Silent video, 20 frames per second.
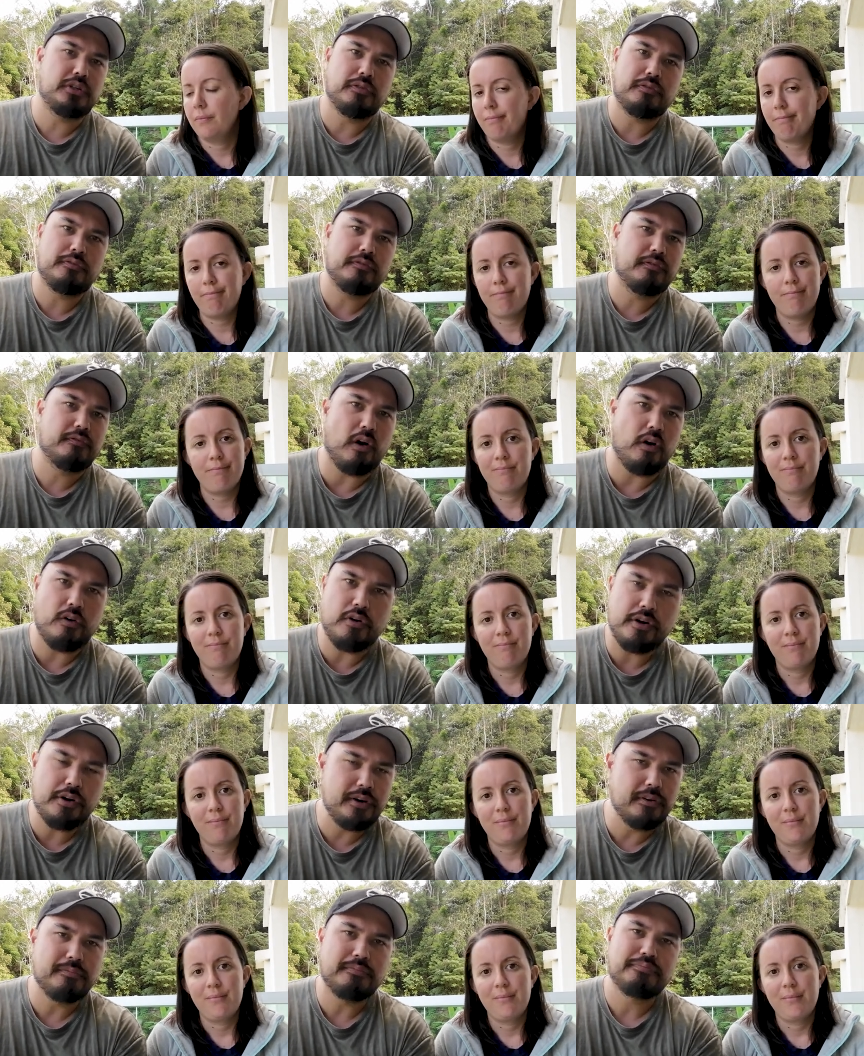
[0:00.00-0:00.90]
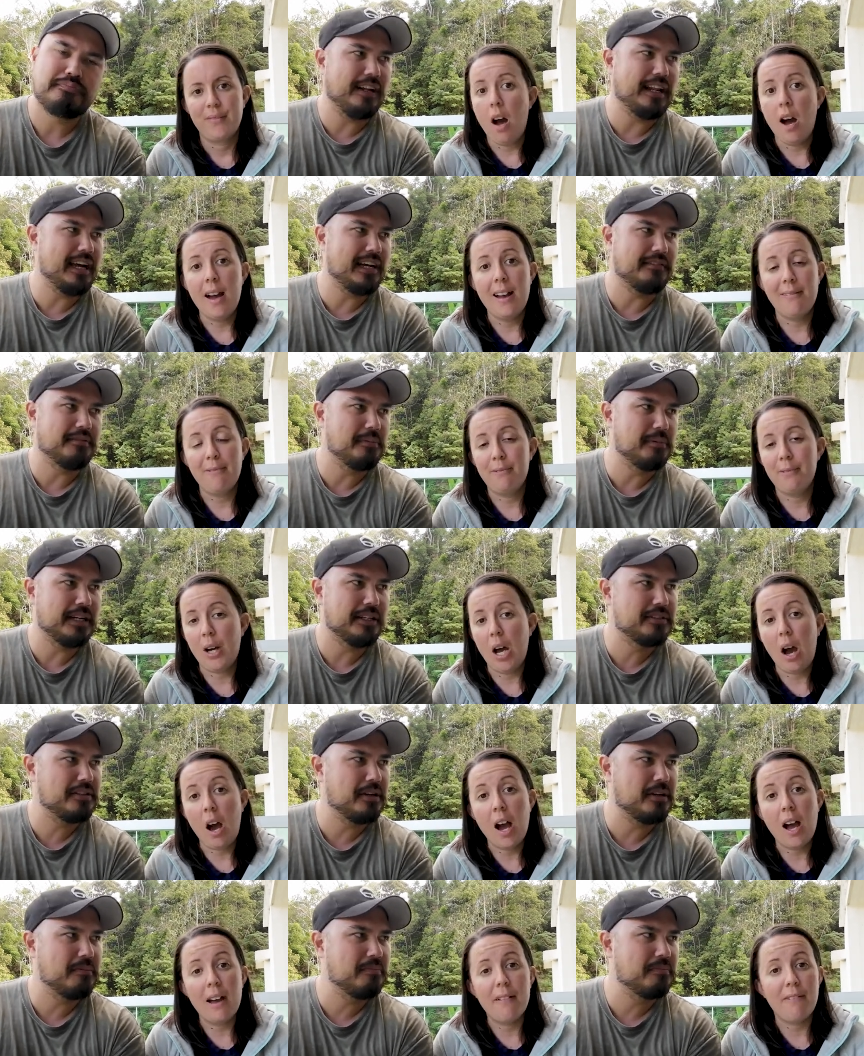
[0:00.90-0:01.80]
Speaker 1: you're foreign,
Speaker 2: for lack of a better
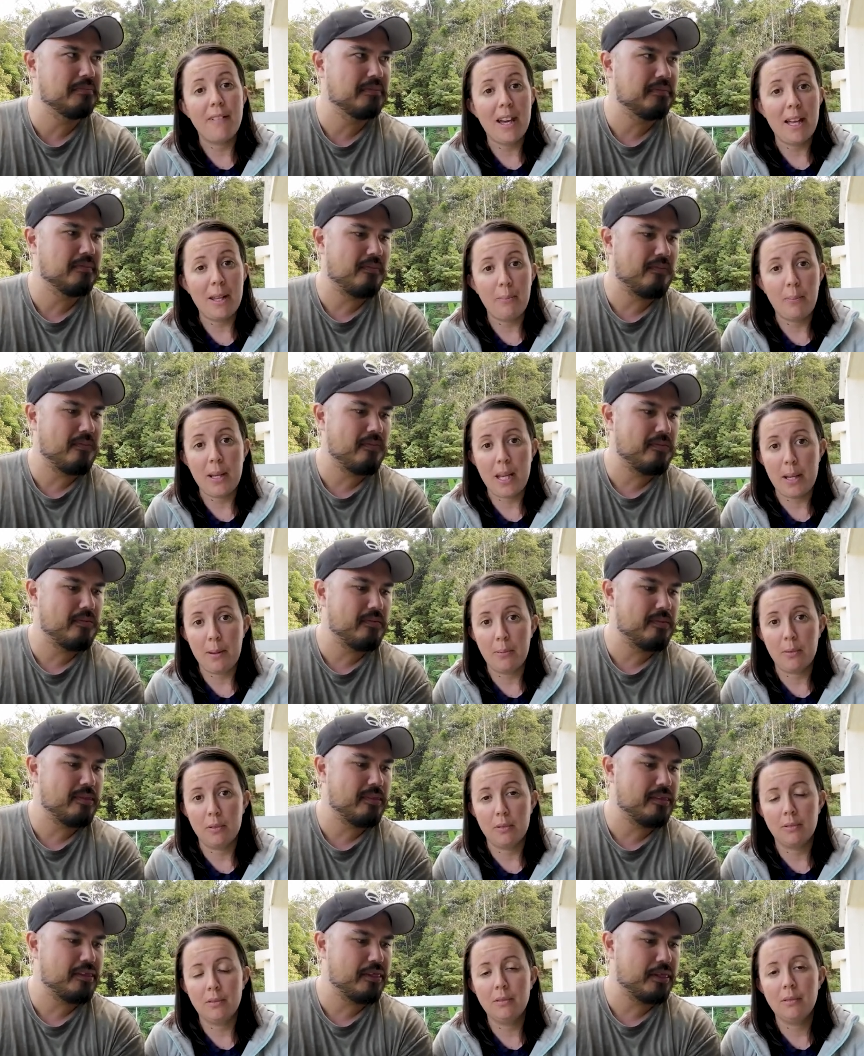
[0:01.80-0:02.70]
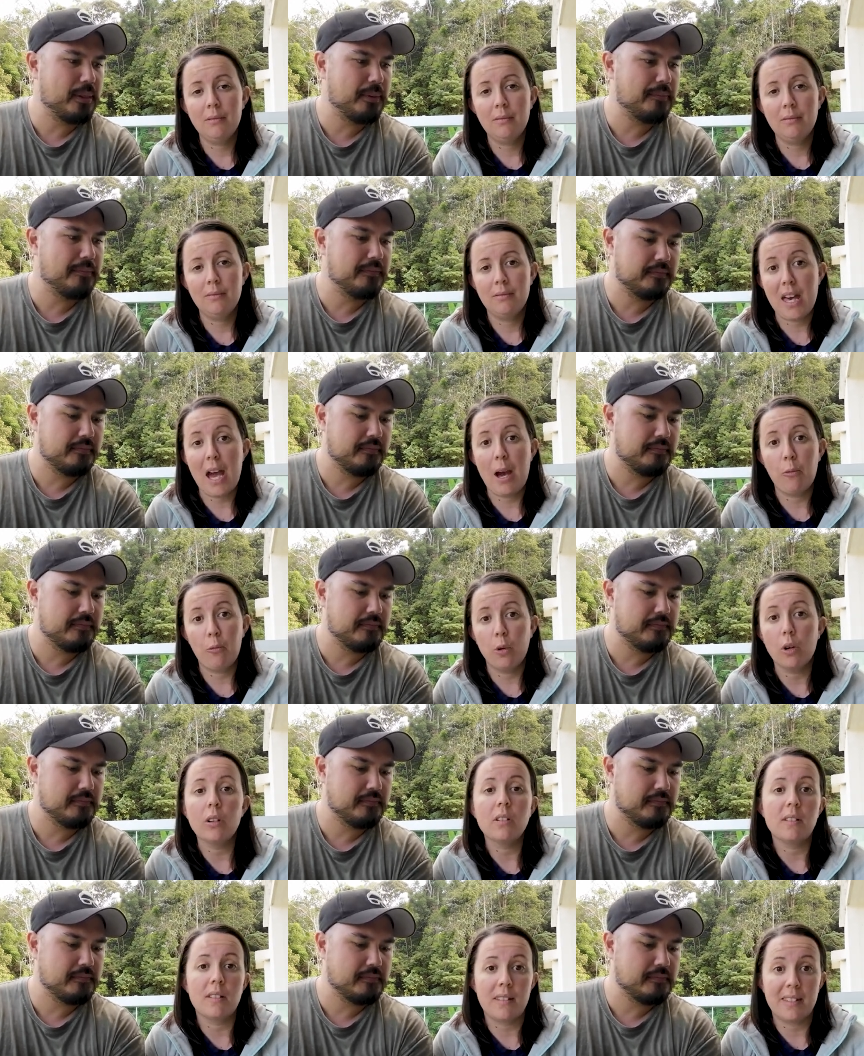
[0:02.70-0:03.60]
term. I've had people that want